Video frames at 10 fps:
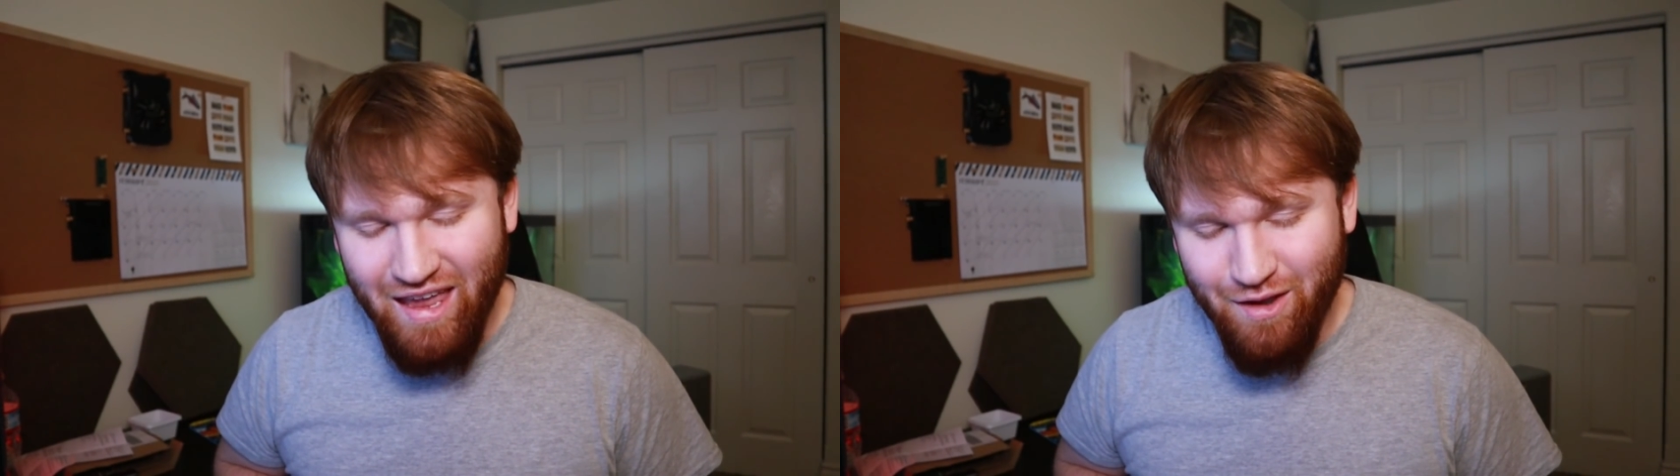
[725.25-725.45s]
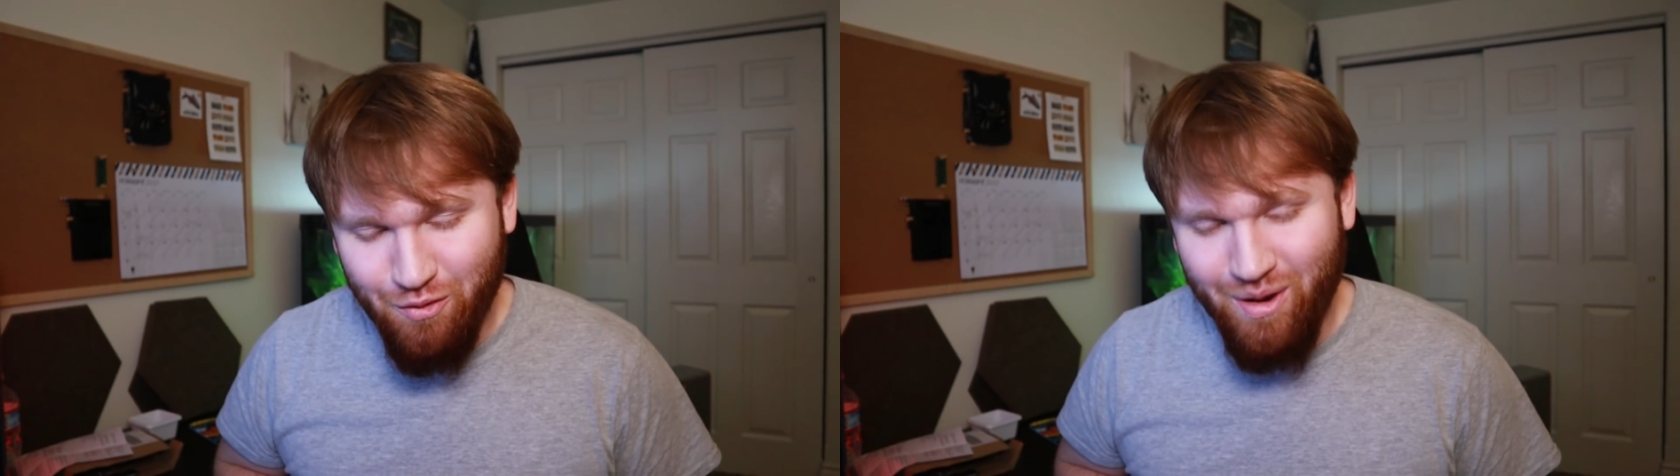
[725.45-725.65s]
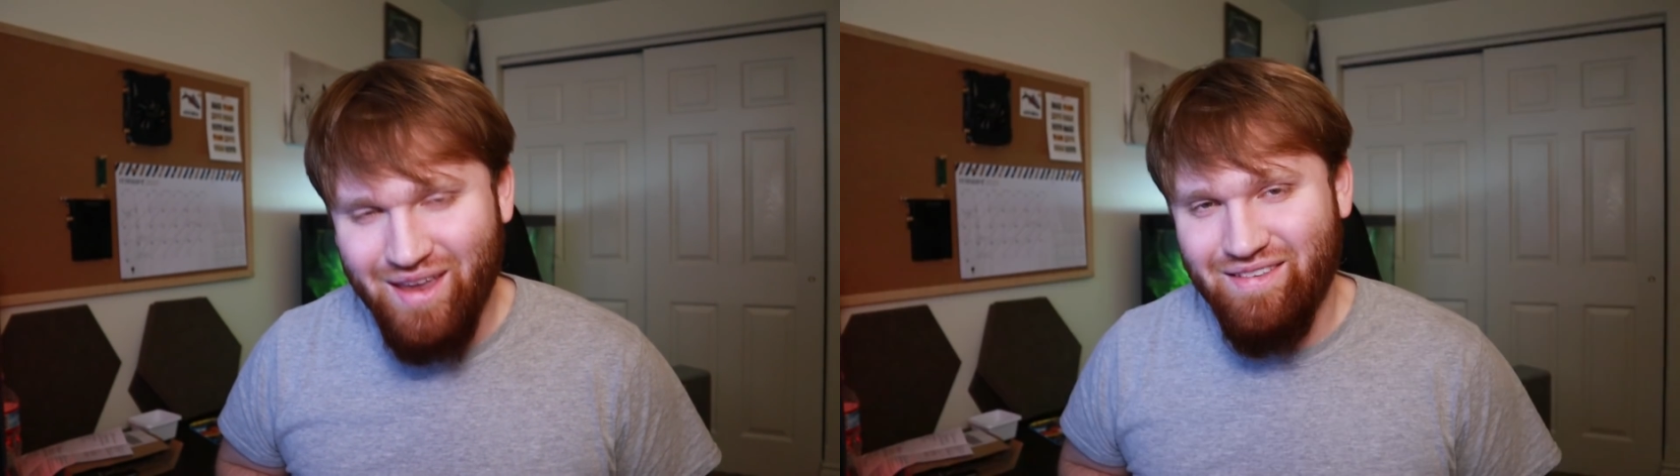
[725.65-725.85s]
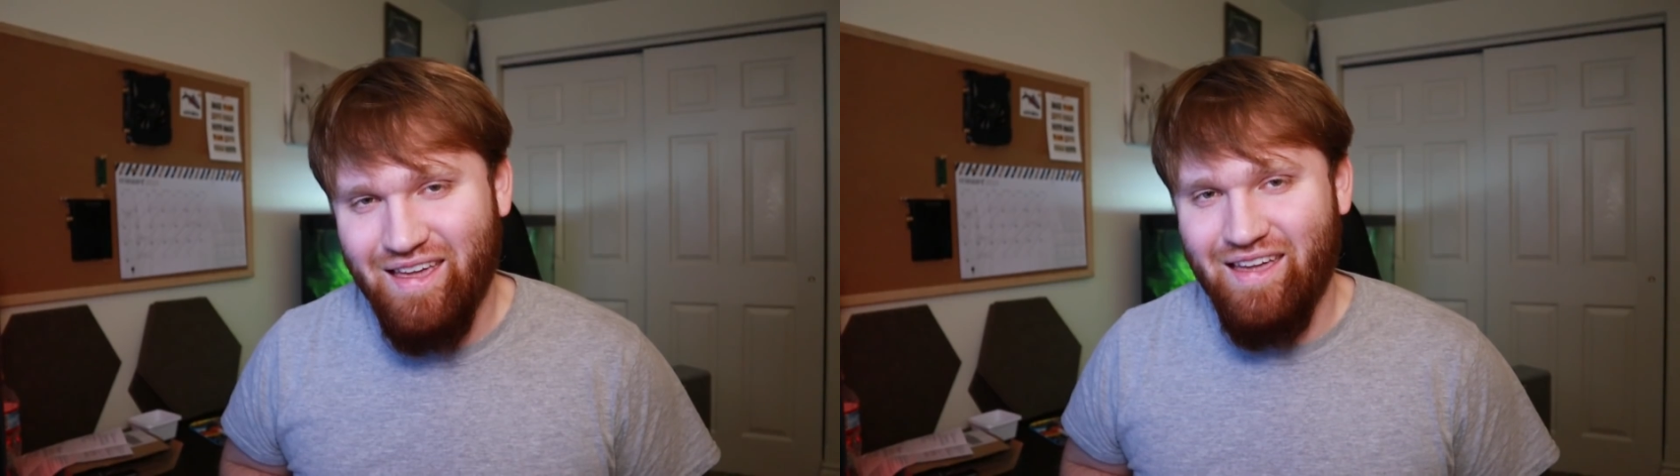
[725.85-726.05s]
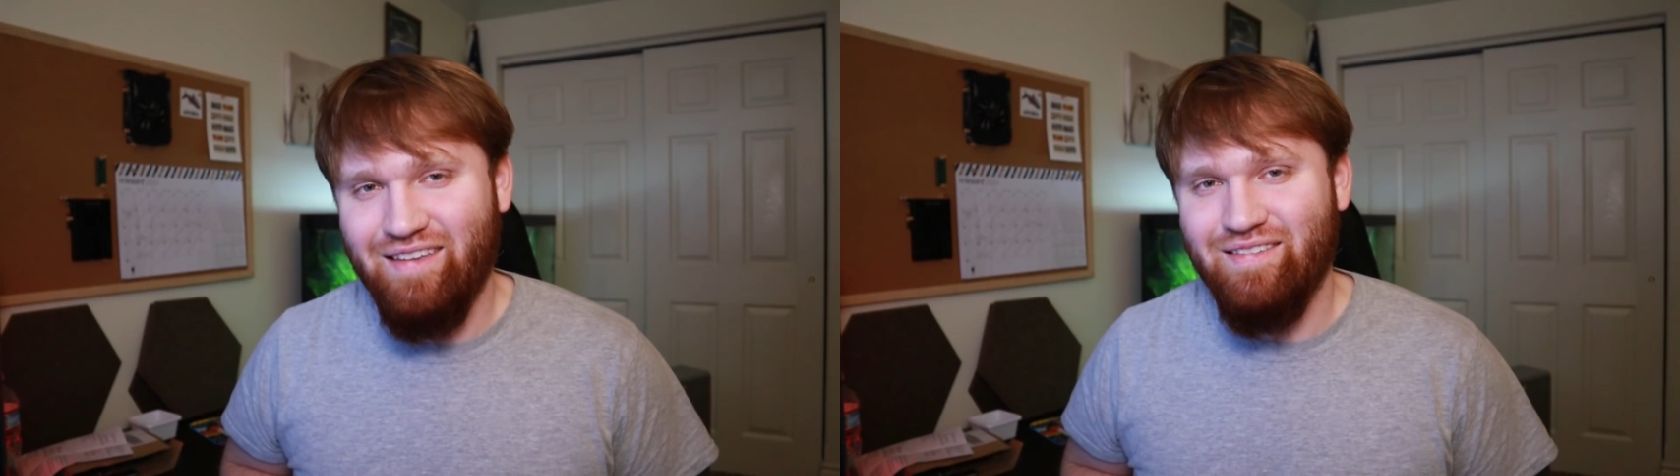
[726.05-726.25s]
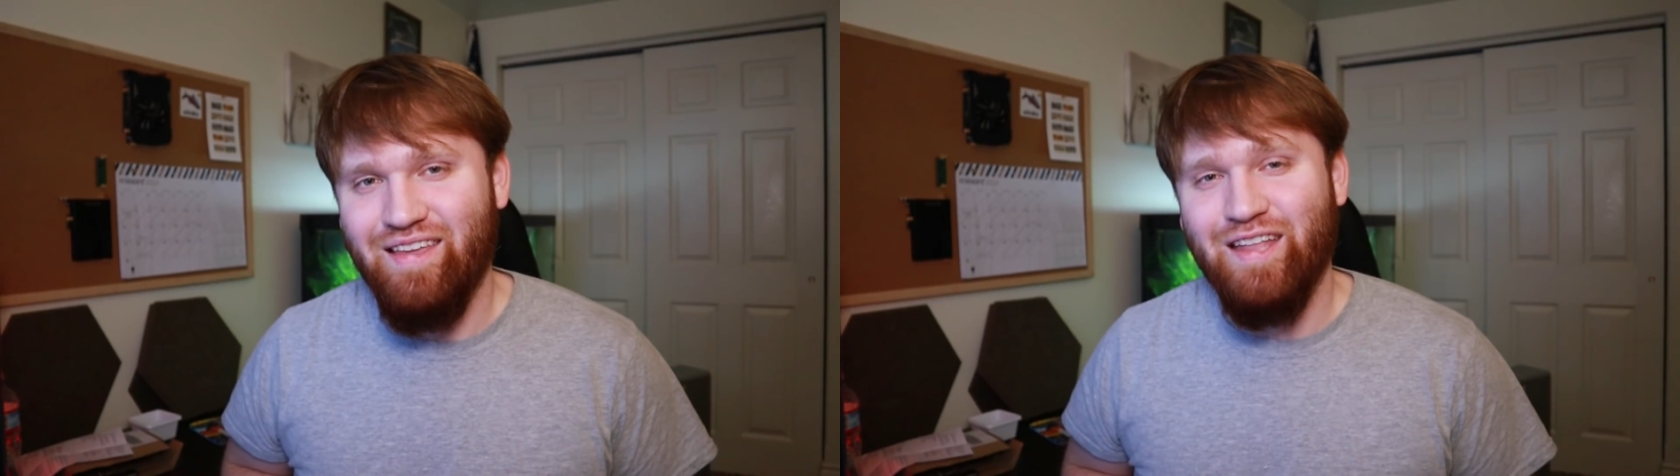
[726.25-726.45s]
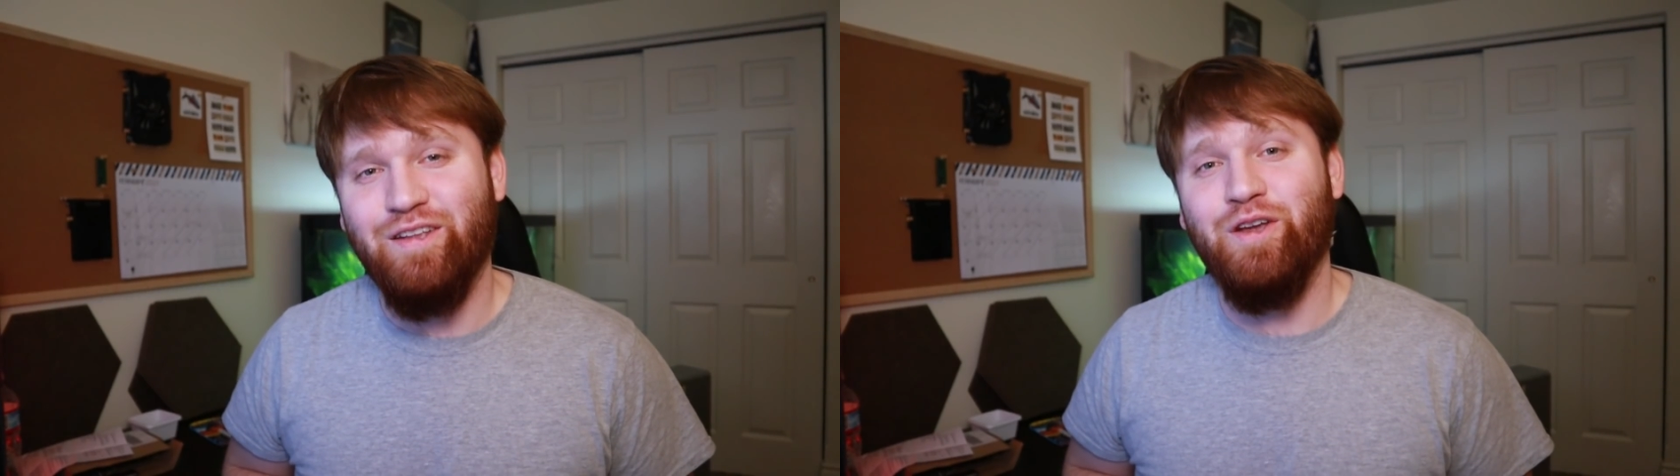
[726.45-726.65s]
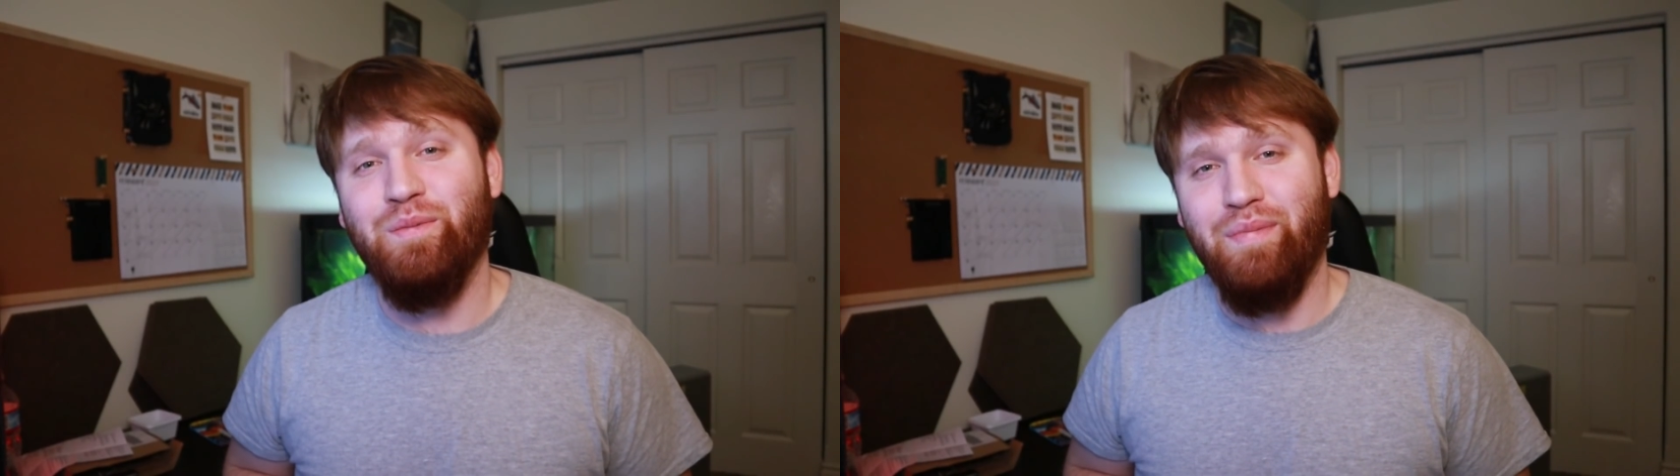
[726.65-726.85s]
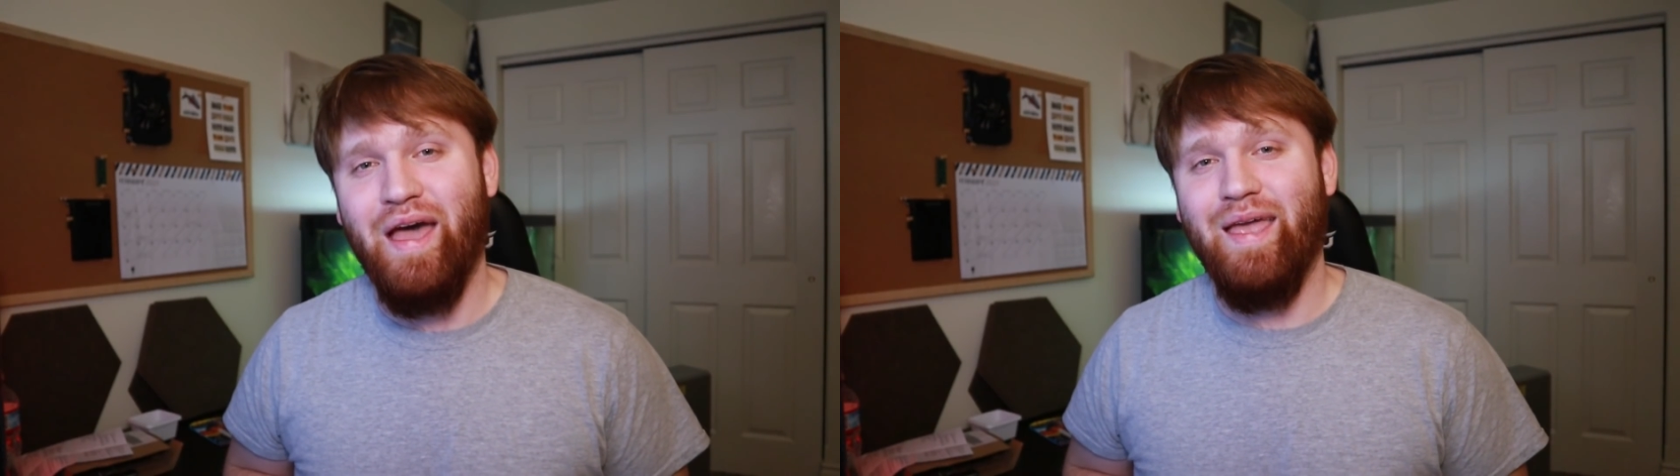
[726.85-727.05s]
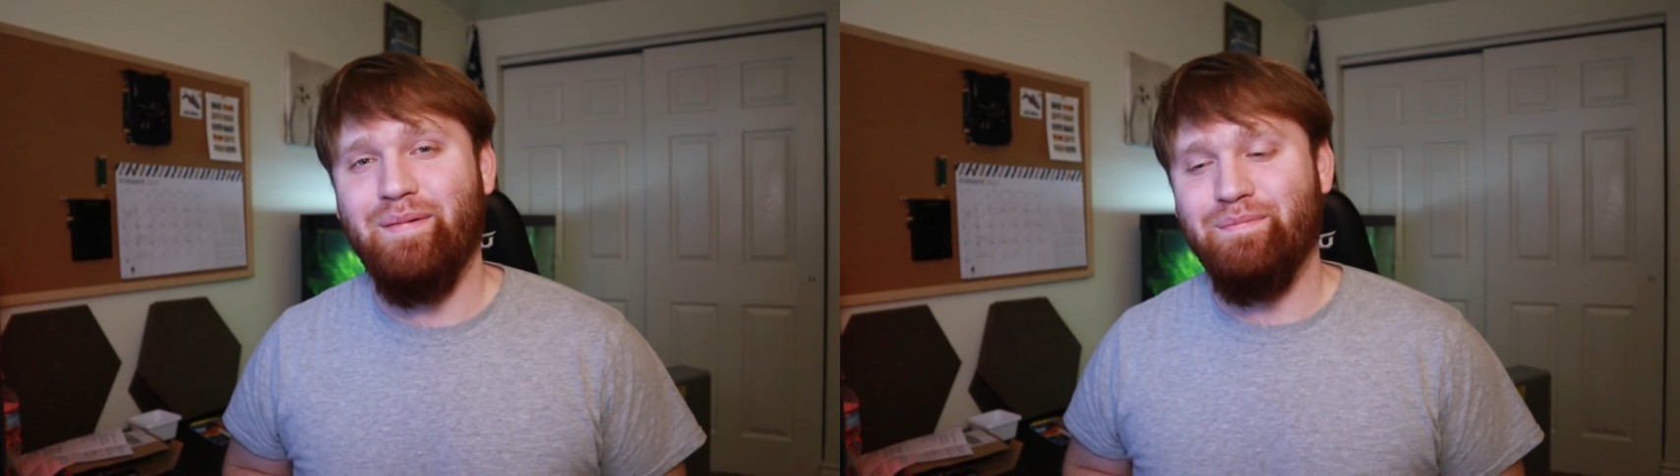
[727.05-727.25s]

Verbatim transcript: a great day and goodbye.